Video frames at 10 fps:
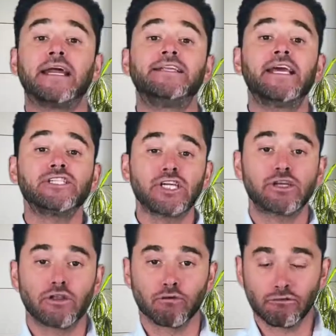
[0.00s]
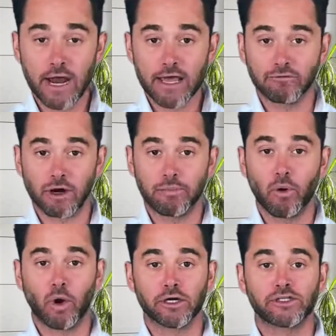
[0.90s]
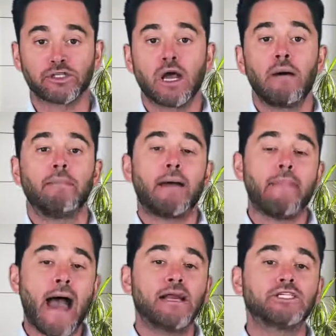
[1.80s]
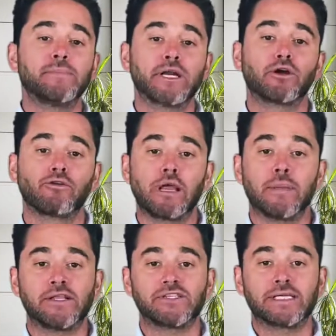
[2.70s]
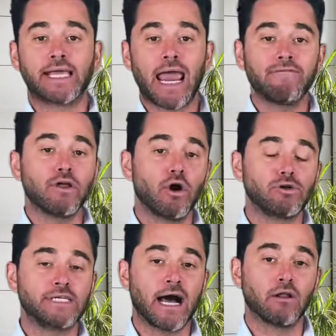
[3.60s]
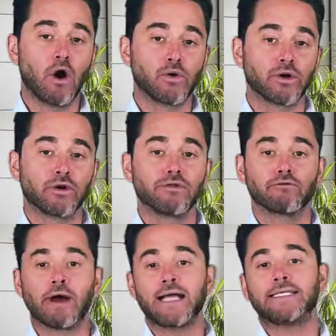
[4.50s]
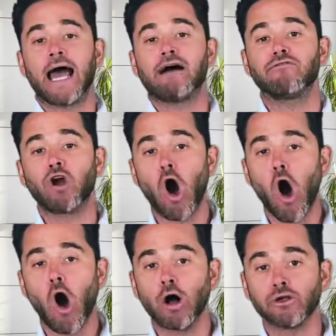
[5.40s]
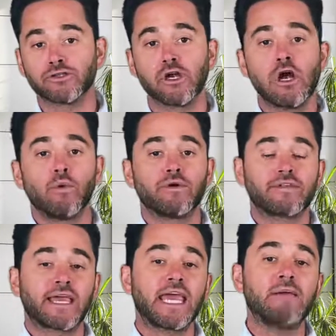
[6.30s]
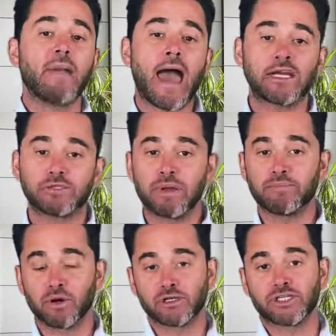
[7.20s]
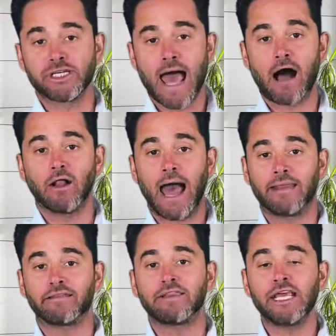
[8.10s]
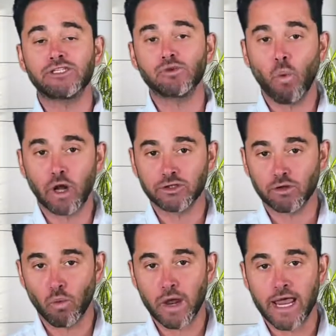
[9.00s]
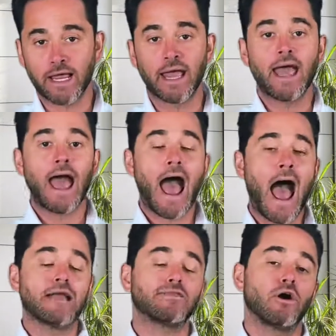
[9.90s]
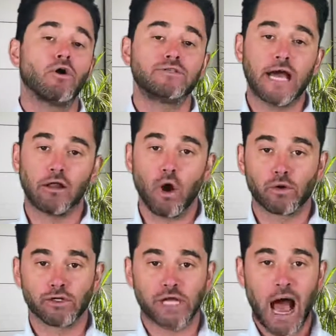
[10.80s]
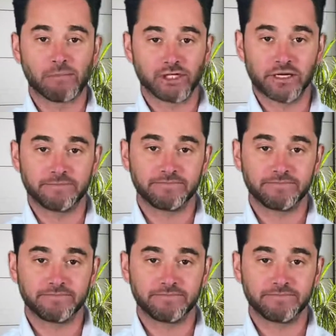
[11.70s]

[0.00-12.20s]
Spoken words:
In addition to the written reports, my management agreements gave the hotel owner the right to have calls with key management personnel at least once a week at the hotel owner's option.